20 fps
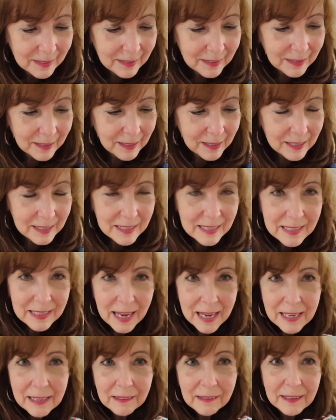uh,
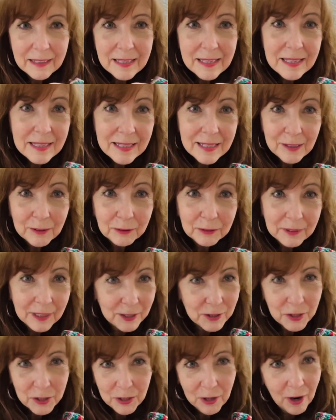Saintly Stillness
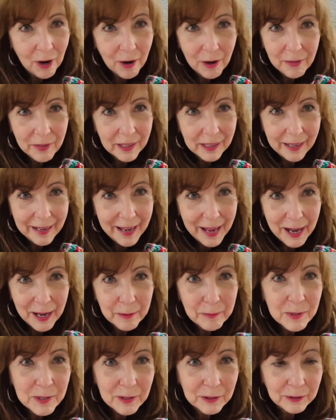shawl that I
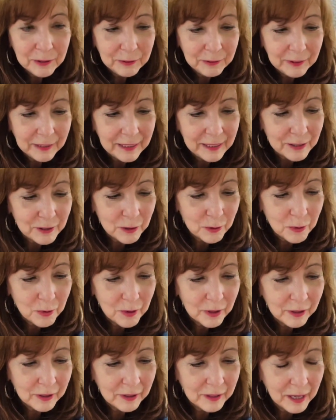absolutely
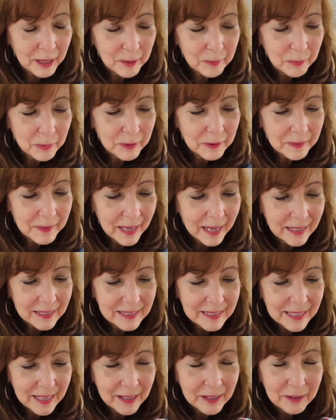adore. I put that
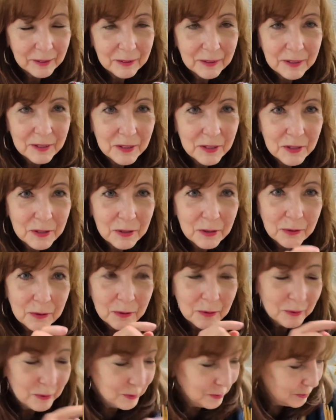down
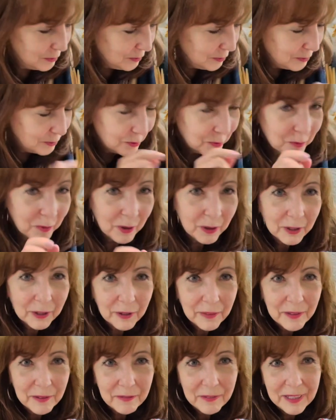to work on
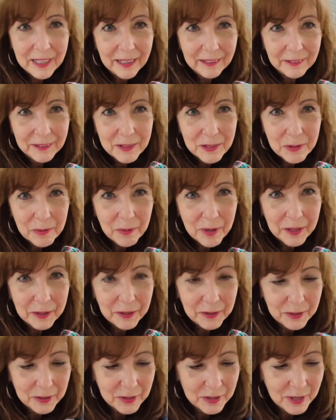the vanilla sweater.
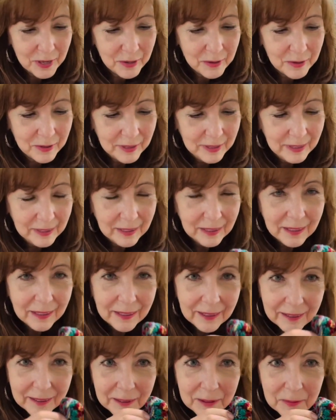So,
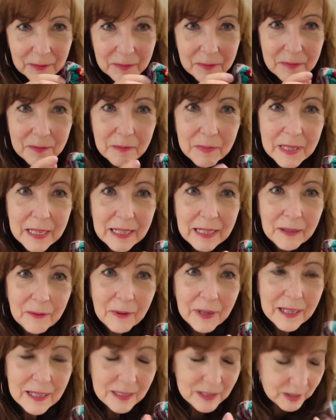um, but
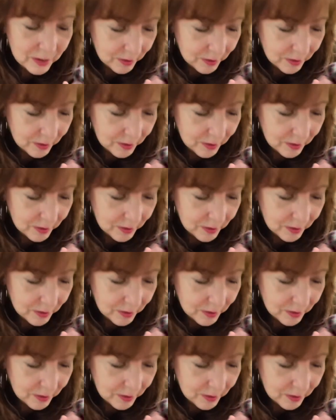anyway, so